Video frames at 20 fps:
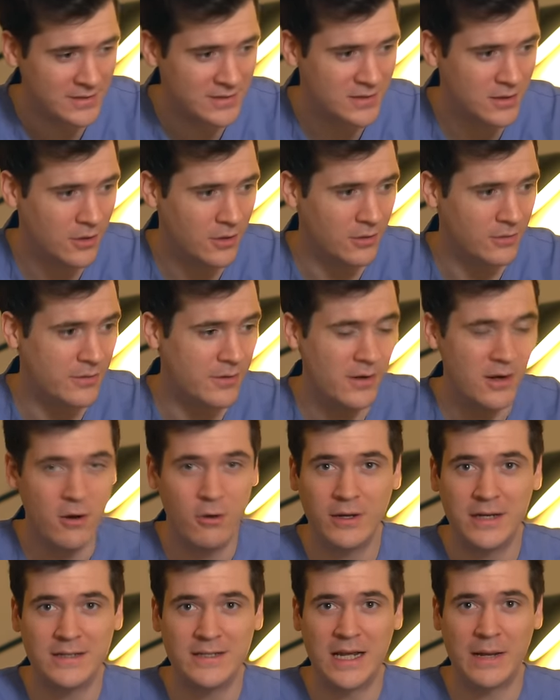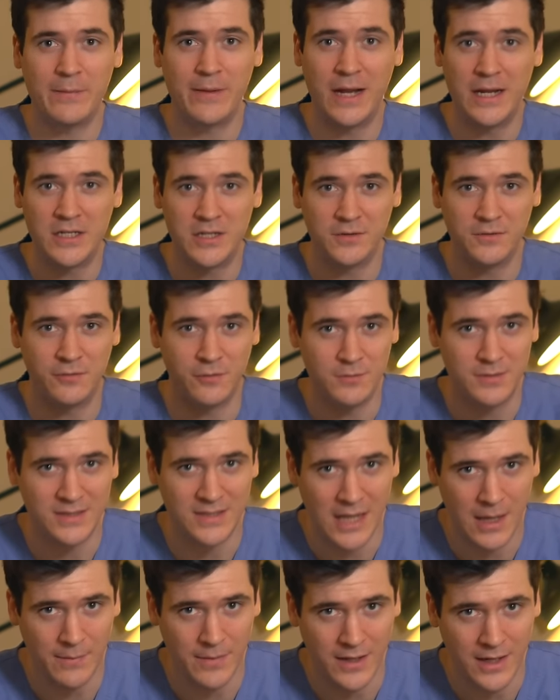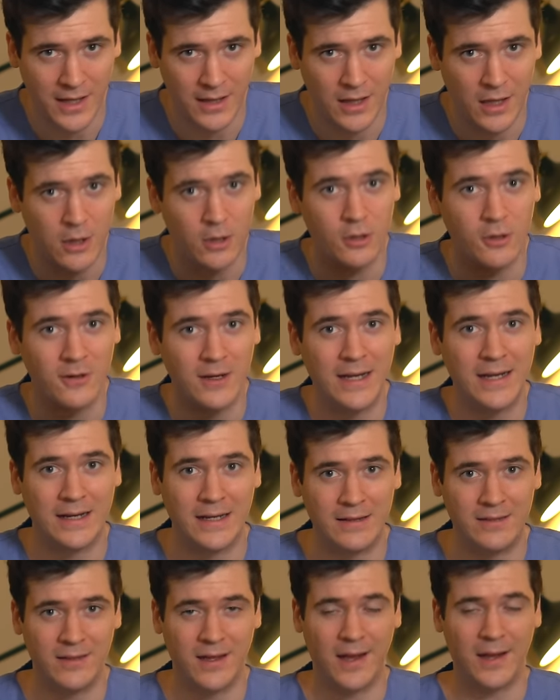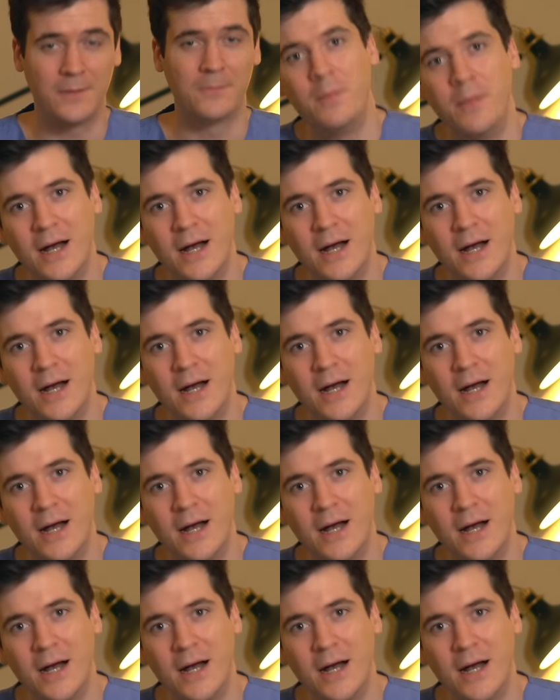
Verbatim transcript: so no contamination from salmonella or anything.